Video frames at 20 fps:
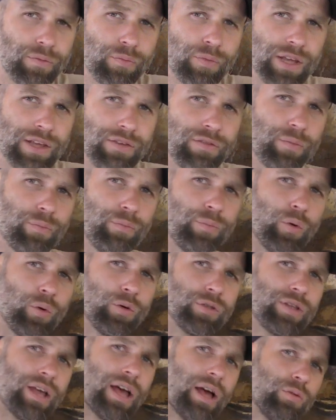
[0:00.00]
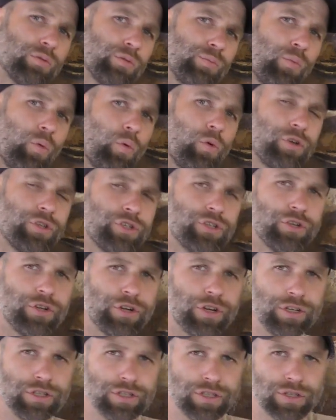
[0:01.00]
even brought out more
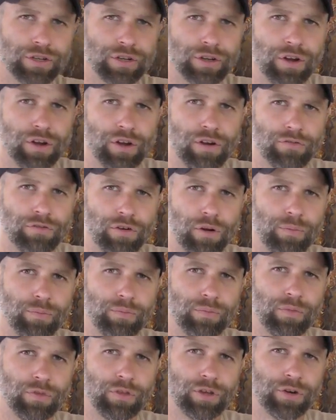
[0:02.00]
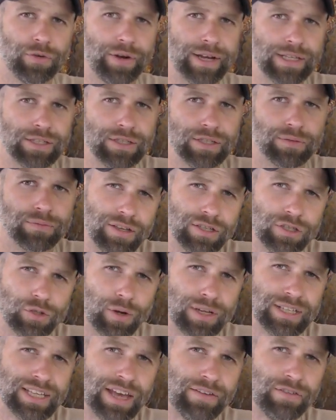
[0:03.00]
sugars from the grains. So
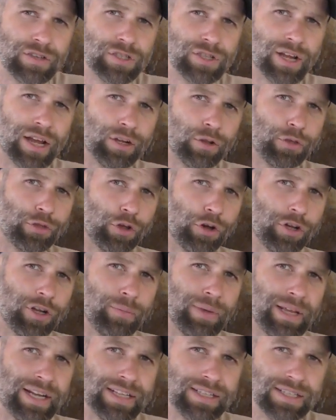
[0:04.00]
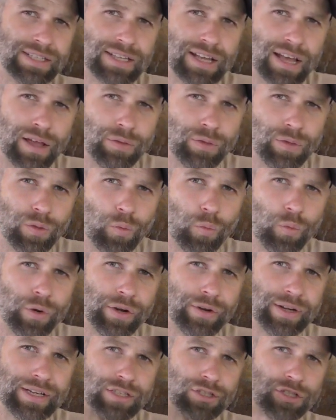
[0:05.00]
I gave it another 30 minutes and
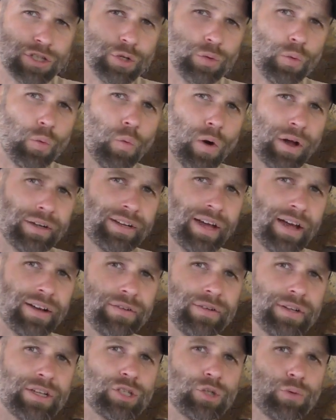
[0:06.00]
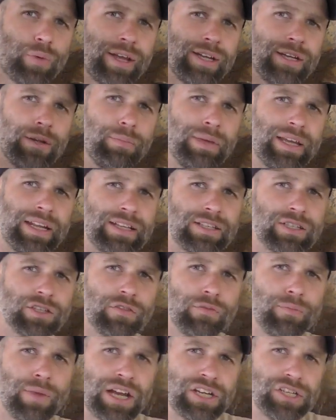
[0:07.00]
we're into 120 minutes
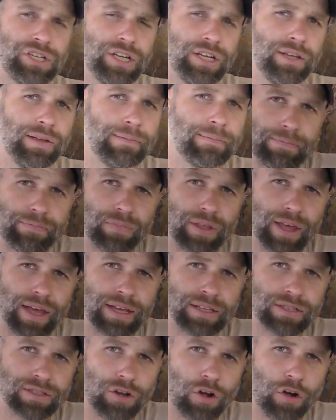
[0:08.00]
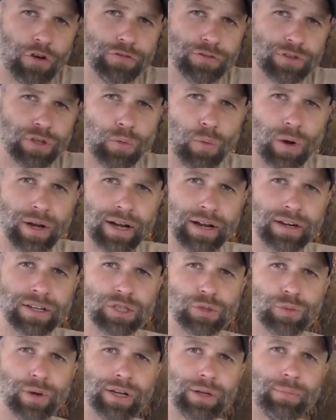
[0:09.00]
of mashing. And after
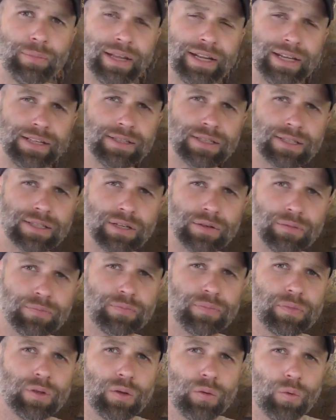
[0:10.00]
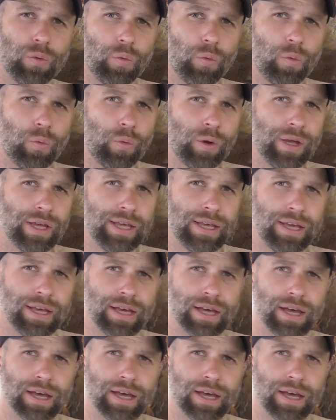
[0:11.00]
120 minutes, we